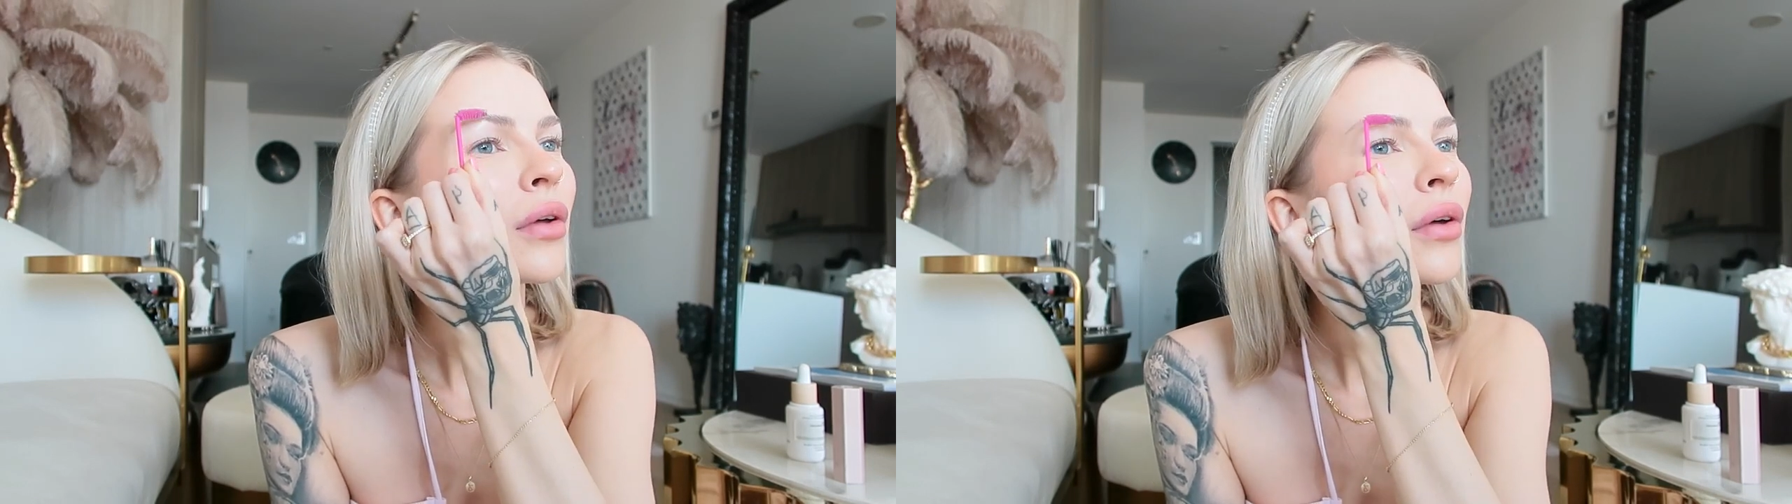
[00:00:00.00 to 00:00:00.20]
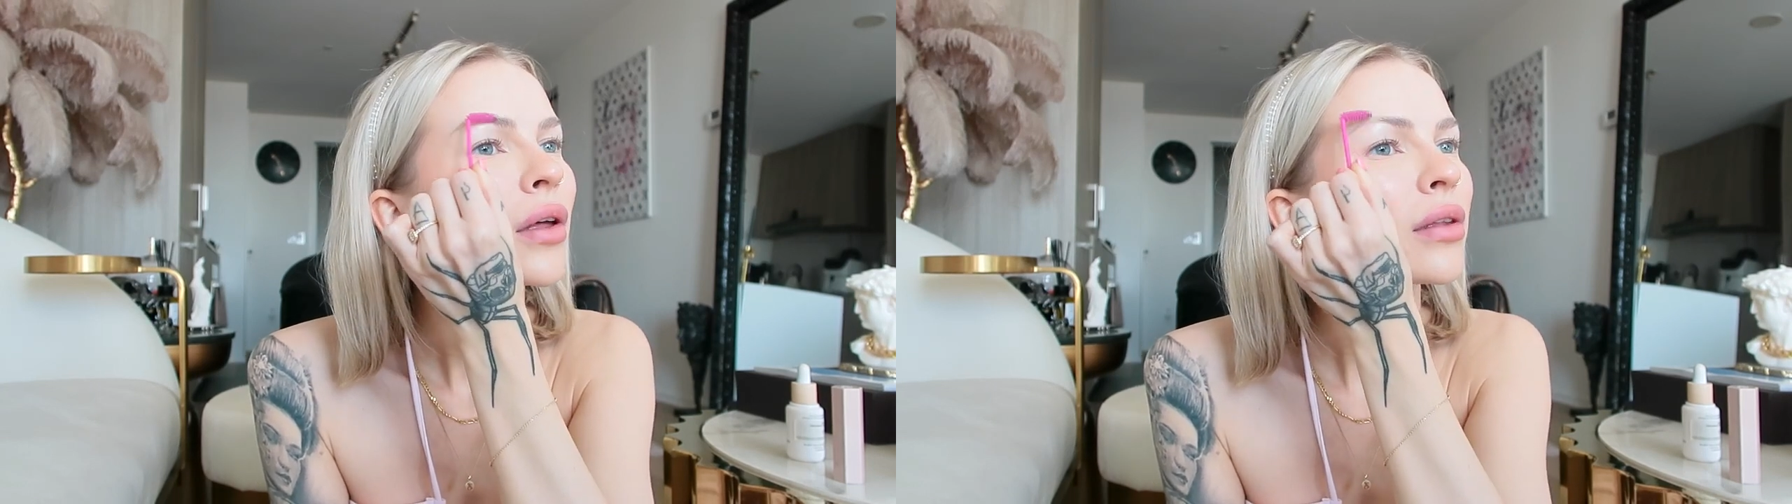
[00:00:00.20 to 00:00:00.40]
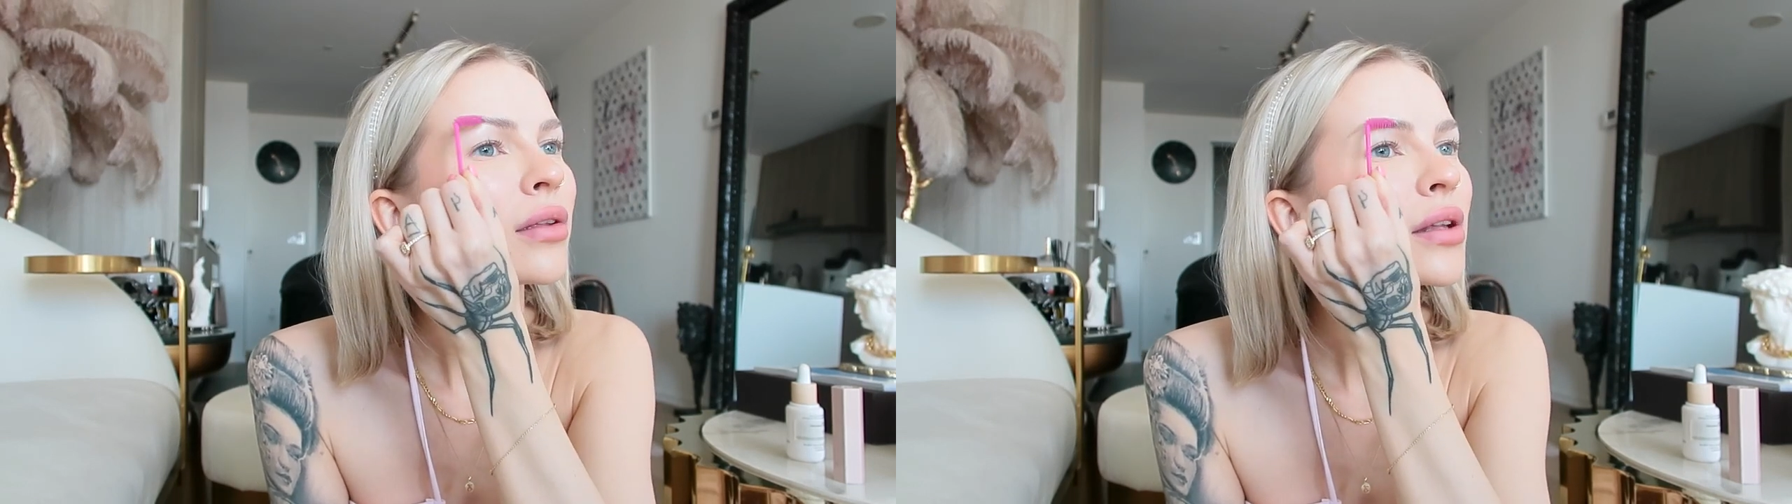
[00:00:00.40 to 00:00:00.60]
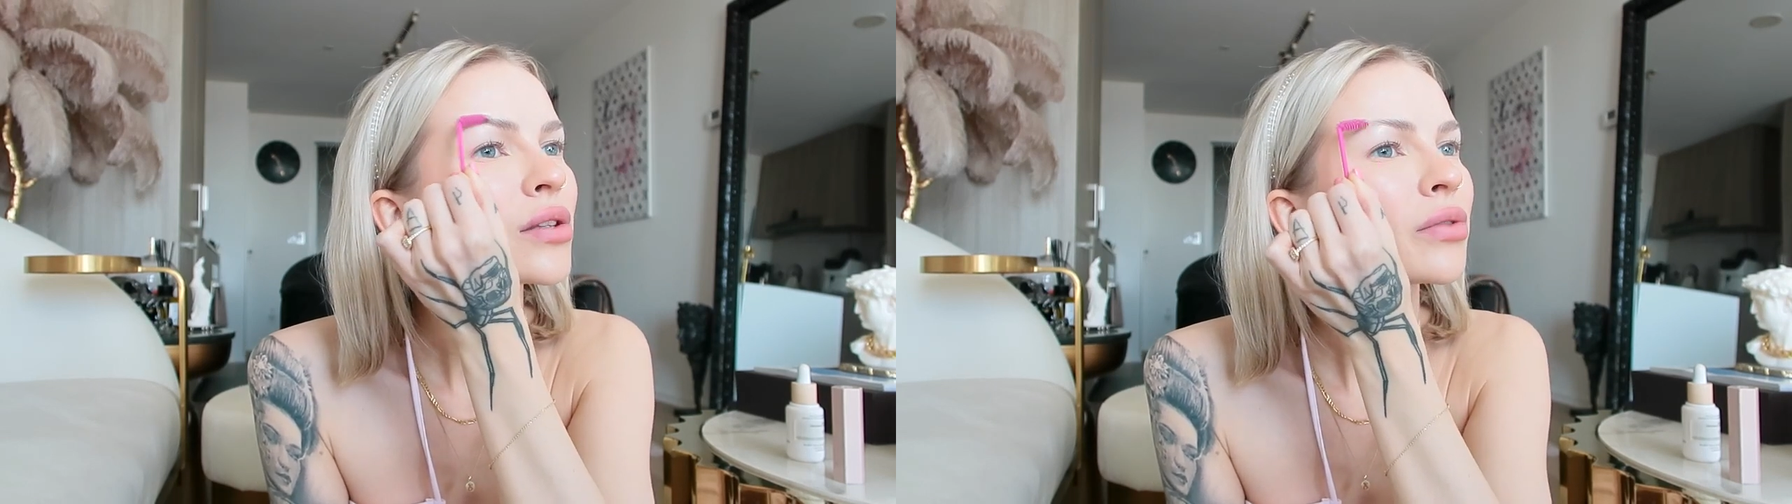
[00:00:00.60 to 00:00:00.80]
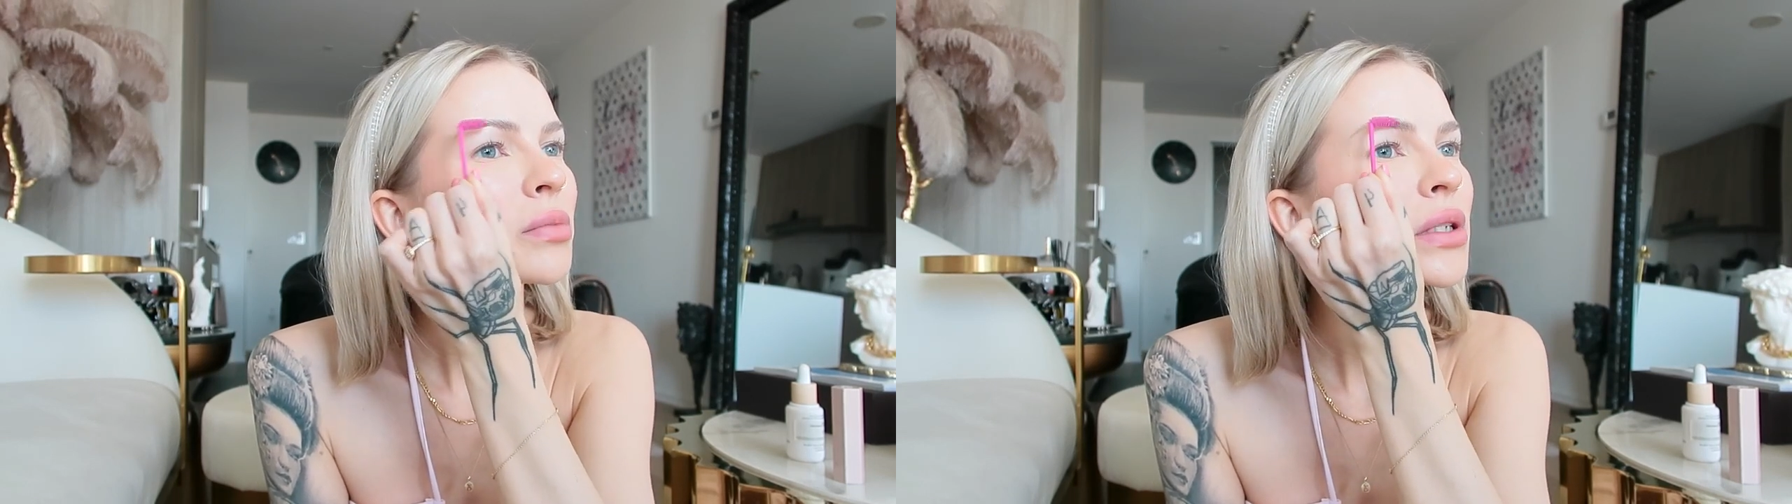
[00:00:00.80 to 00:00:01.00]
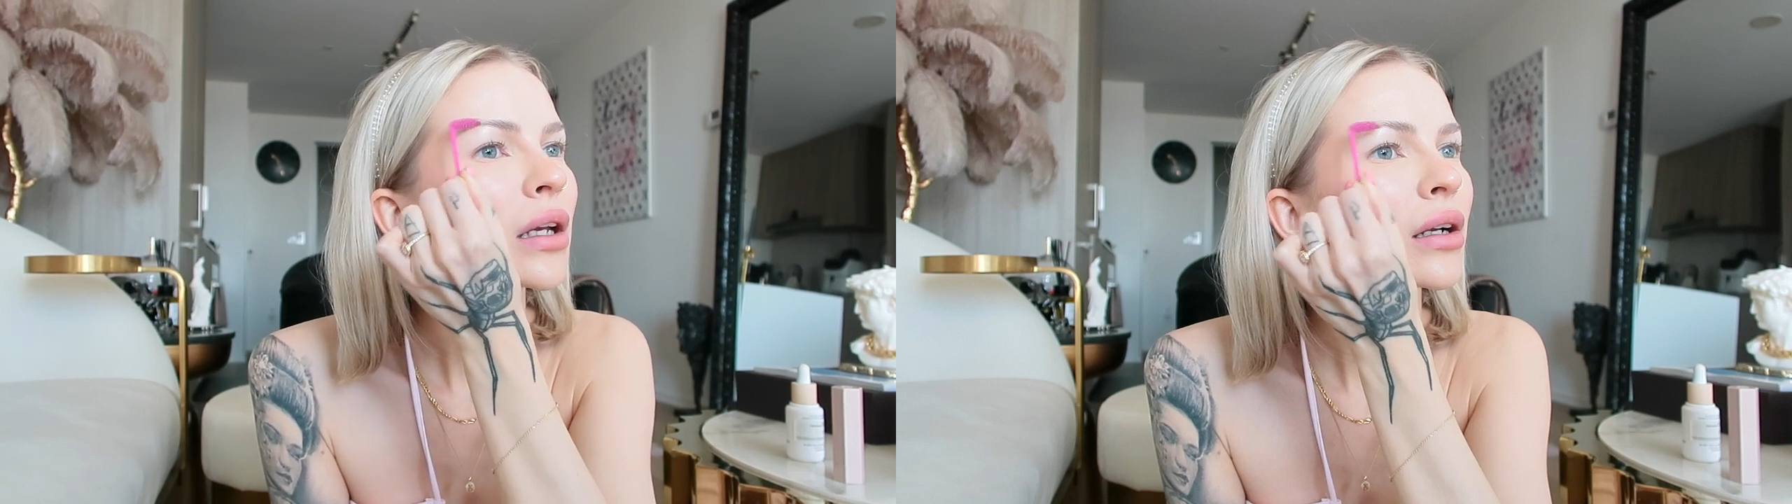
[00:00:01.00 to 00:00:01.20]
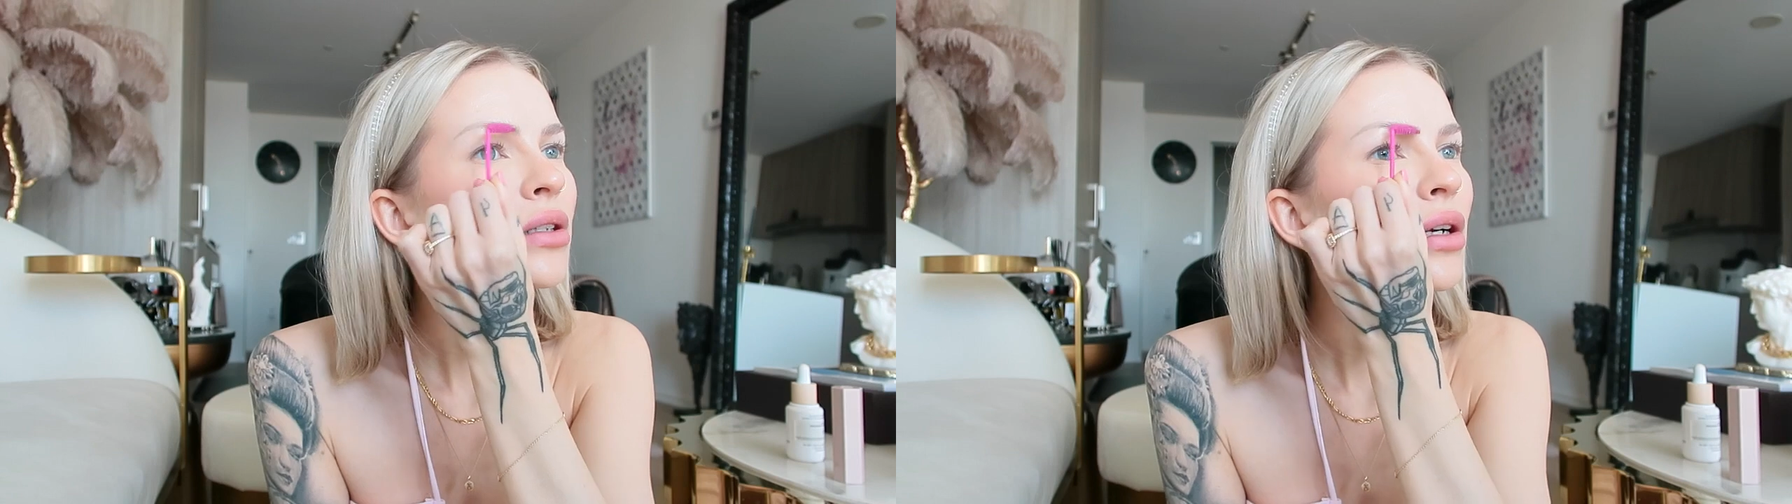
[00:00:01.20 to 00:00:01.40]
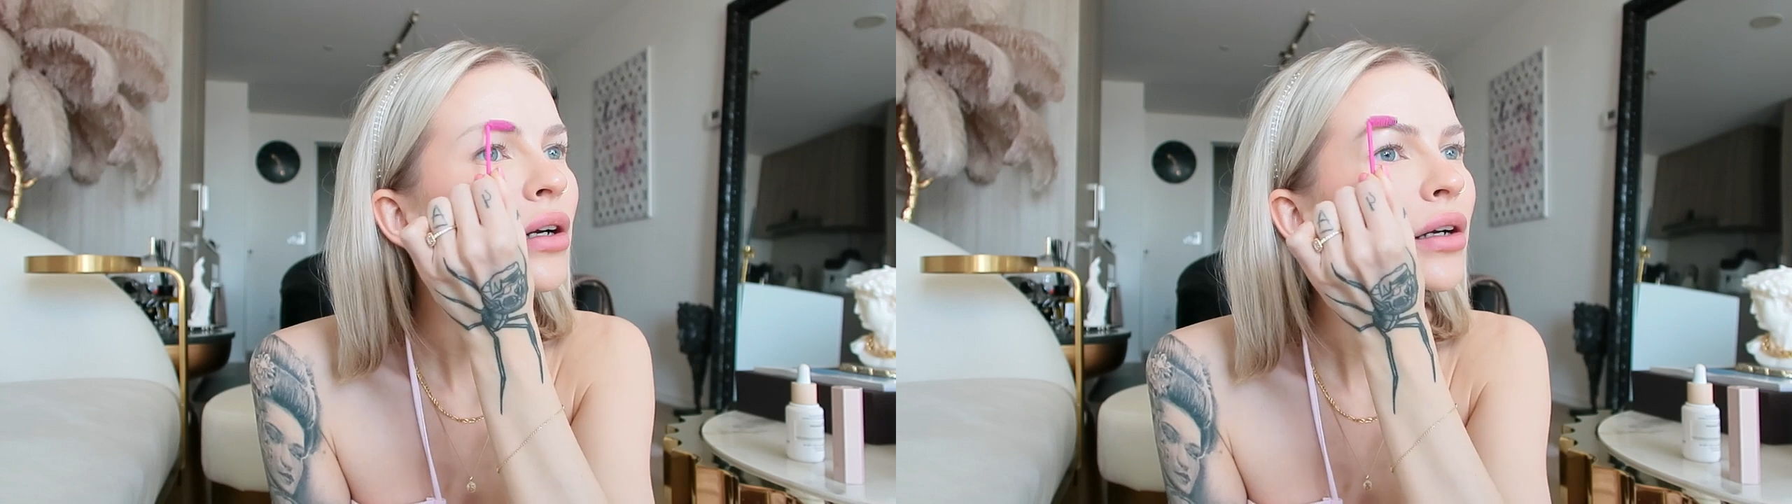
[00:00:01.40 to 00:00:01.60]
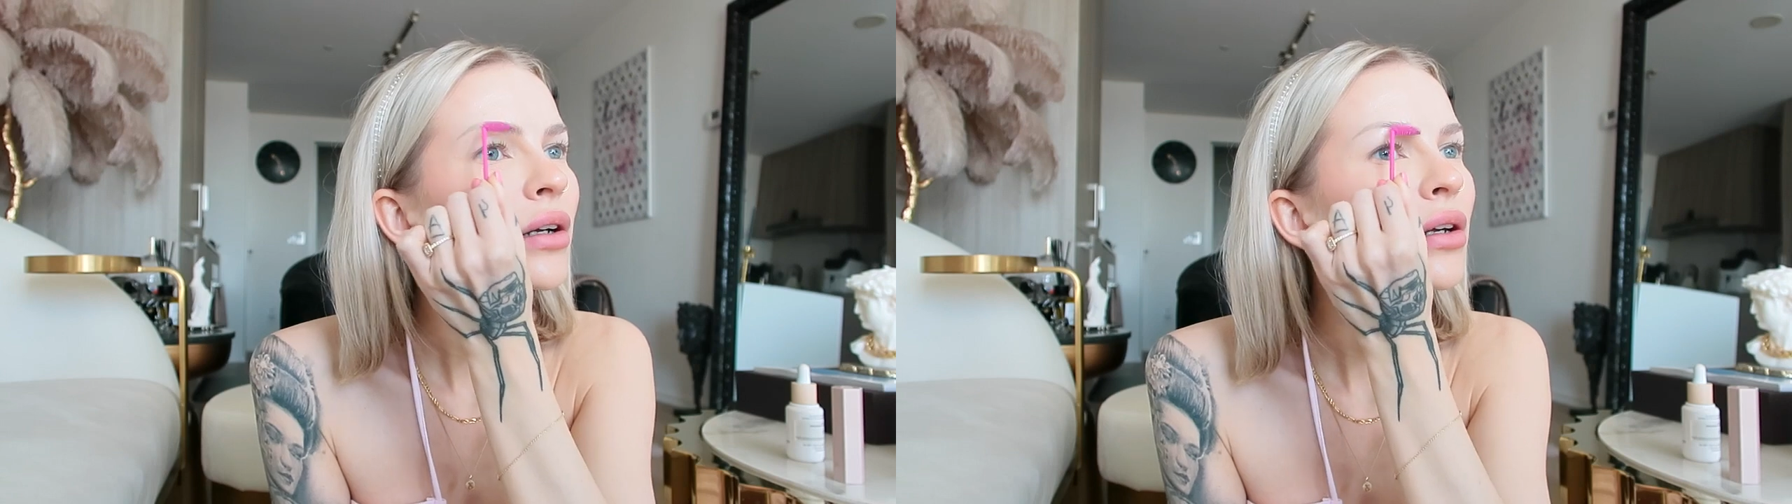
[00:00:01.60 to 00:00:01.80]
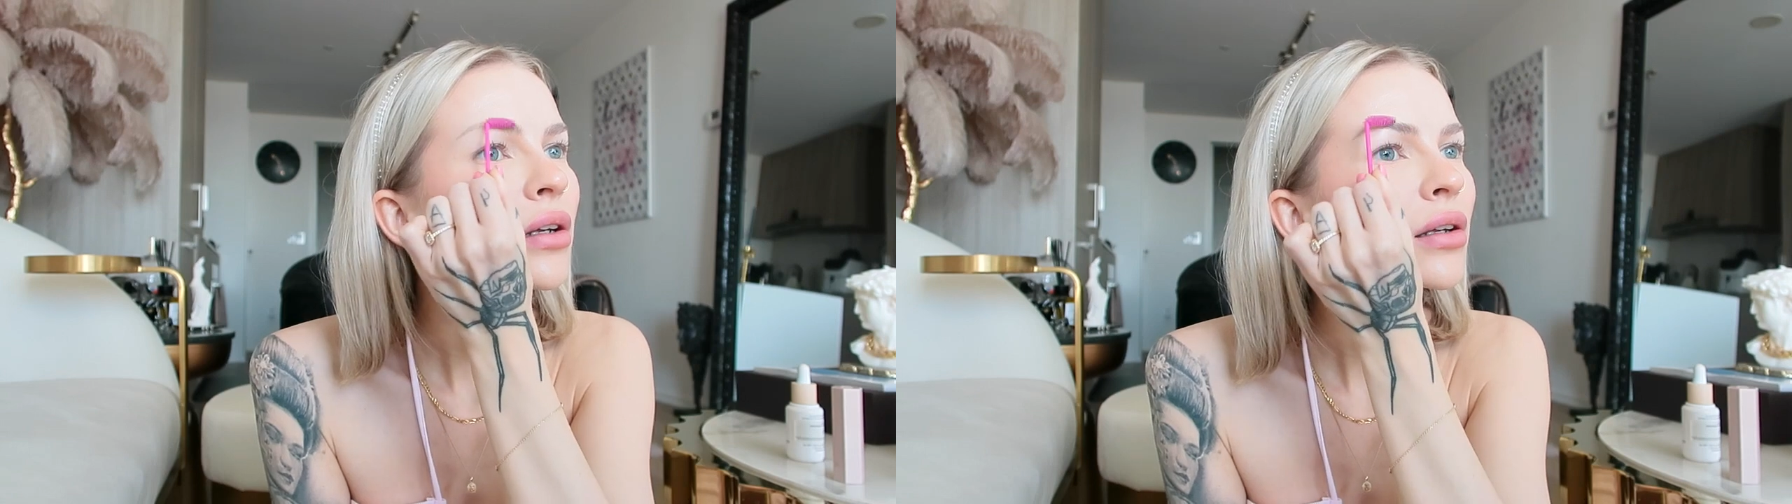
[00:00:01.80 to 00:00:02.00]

I think that's from TikTok.